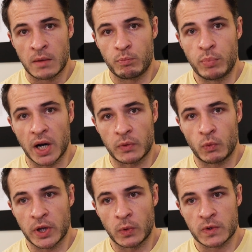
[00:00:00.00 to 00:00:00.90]
but
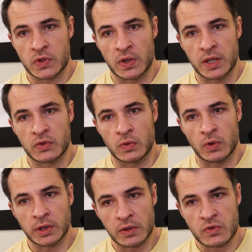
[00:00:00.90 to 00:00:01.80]
we also need to
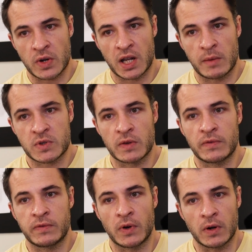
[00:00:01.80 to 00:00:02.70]
not constrain them so
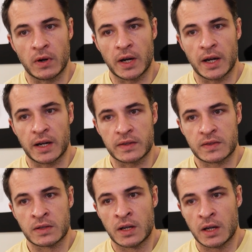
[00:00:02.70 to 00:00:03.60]
far
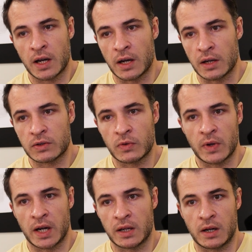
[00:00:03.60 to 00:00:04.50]
as to
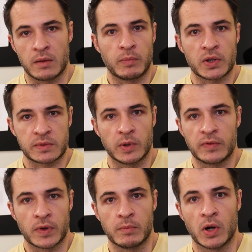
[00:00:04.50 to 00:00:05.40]
render it impossible
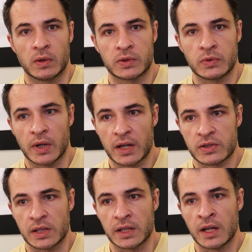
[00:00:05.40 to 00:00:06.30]
for the model to
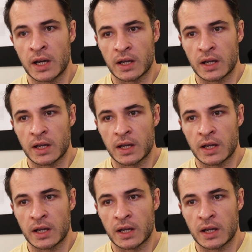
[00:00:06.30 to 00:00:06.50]
actually